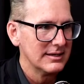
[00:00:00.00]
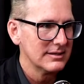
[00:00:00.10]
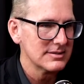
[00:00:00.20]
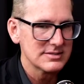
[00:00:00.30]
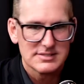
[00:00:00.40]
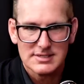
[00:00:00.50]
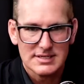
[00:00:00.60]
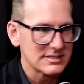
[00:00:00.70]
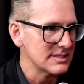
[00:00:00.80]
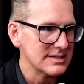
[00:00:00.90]
seek
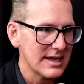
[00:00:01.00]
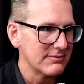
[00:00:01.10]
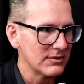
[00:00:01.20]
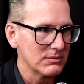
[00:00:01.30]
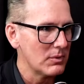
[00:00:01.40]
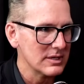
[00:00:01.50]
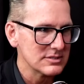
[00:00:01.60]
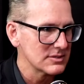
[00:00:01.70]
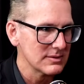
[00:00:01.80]
to never want to